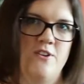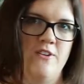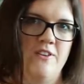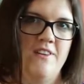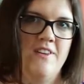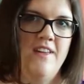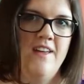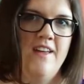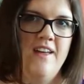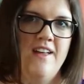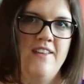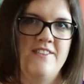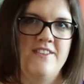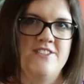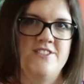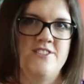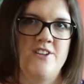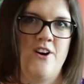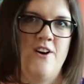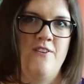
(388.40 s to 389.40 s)
on the
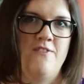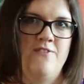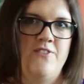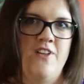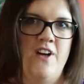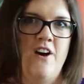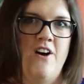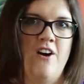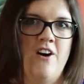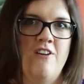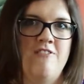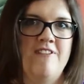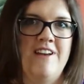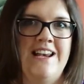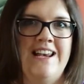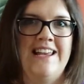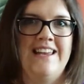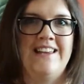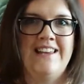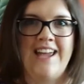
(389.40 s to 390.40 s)
staff that are
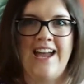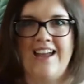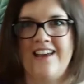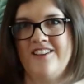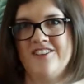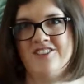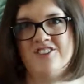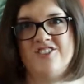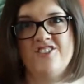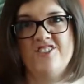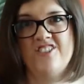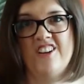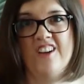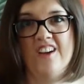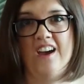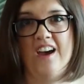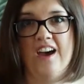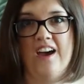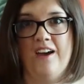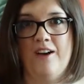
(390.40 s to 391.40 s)
really engaged
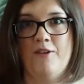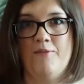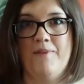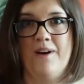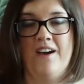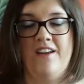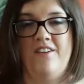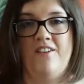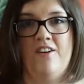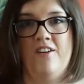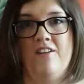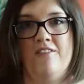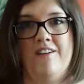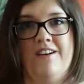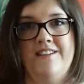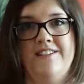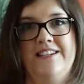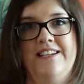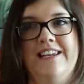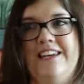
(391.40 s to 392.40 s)
and are
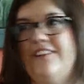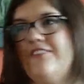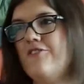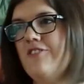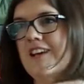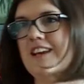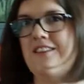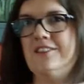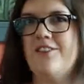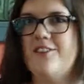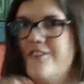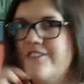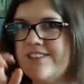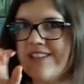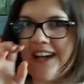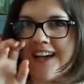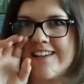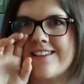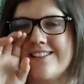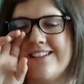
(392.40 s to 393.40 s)
actually really
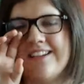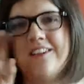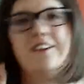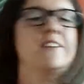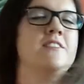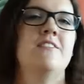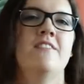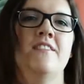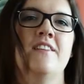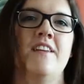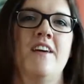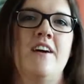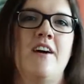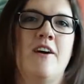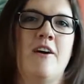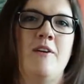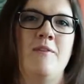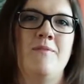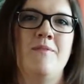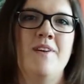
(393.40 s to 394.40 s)
enthusiastic,
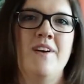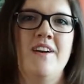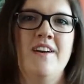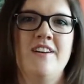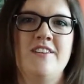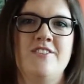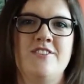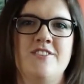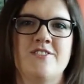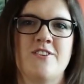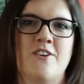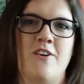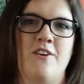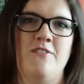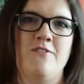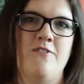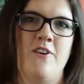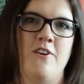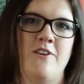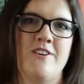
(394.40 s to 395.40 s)
and just kind of
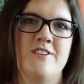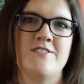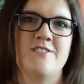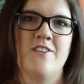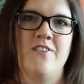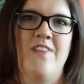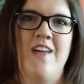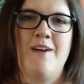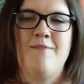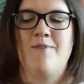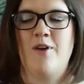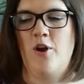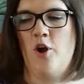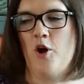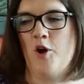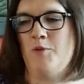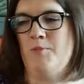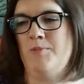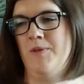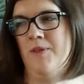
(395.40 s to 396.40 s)
focus on them and
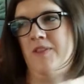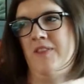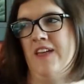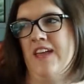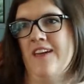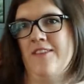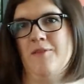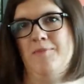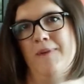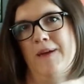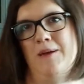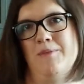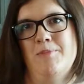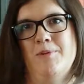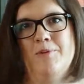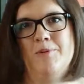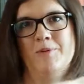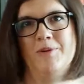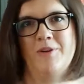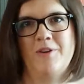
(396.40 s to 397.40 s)
hope that the other
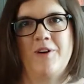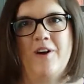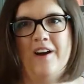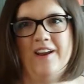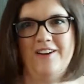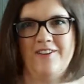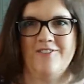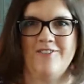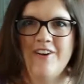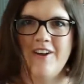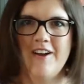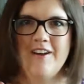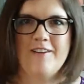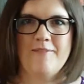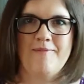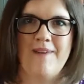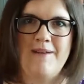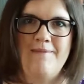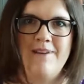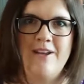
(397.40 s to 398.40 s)
people will kind of
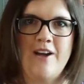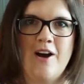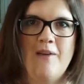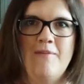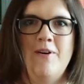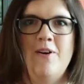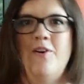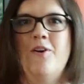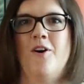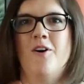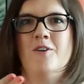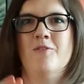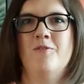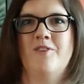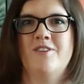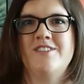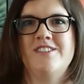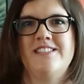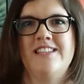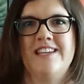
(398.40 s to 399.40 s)
maybe come along
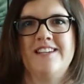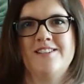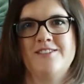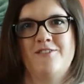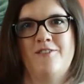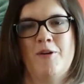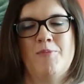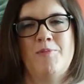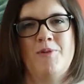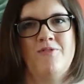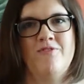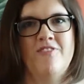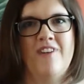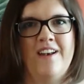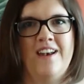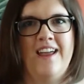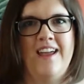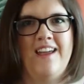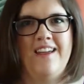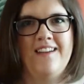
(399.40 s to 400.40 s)
once things are up and
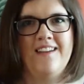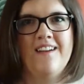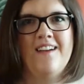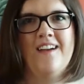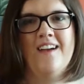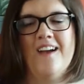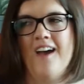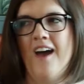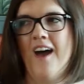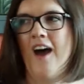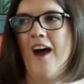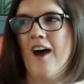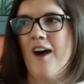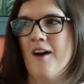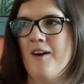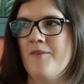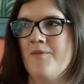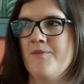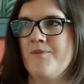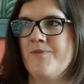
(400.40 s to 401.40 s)
running.
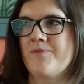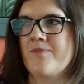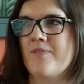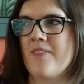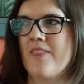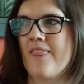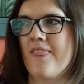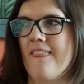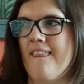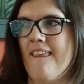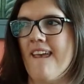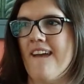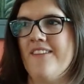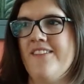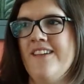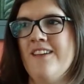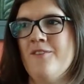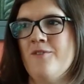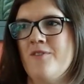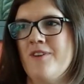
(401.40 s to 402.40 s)
I
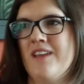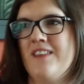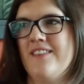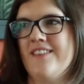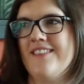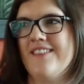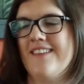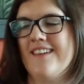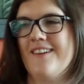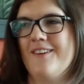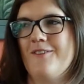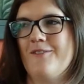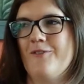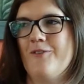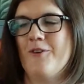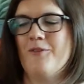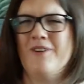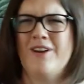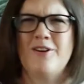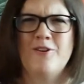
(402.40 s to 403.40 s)
think with
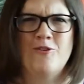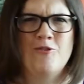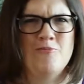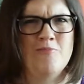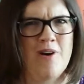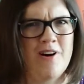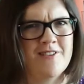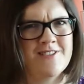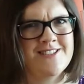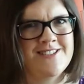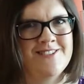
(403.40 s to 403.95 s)
what we call mild